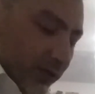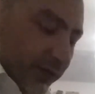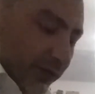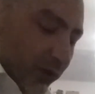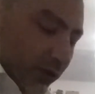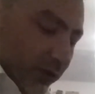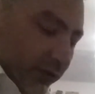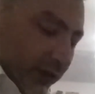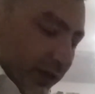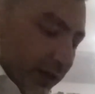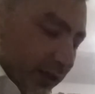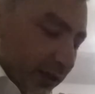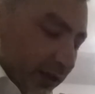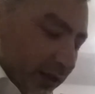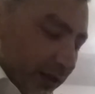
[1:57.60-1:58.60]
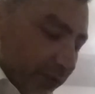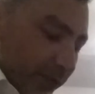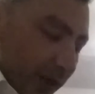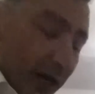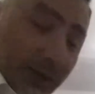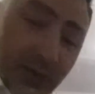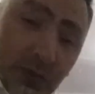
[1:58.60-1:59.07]
of your
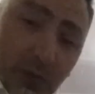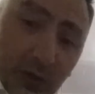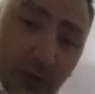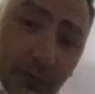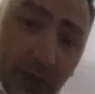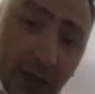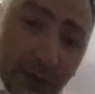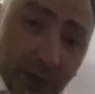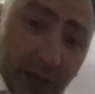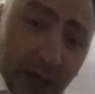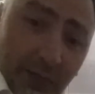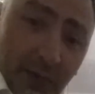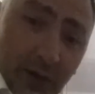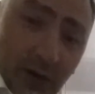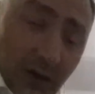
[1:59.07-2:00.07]
pipes when you buy a pipe at